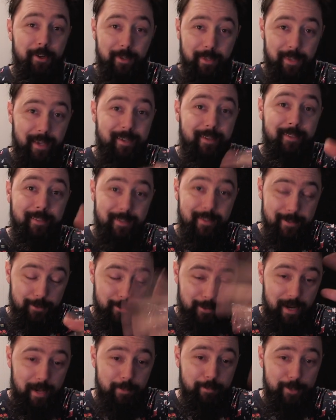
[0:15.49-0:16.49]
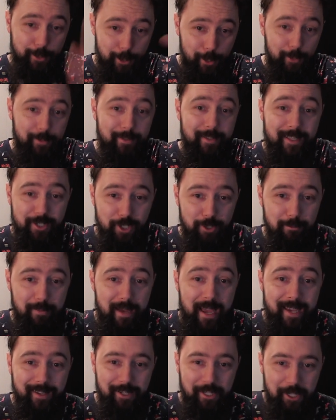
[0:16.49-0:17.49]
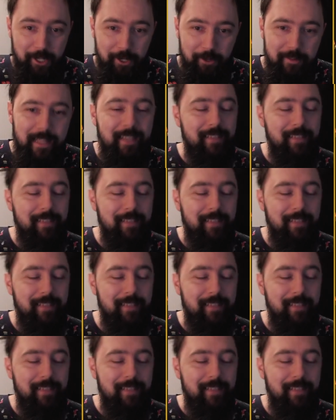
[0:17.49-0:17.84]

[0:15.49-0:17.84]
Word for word: like it and subscribe, turn all that shebang, you know.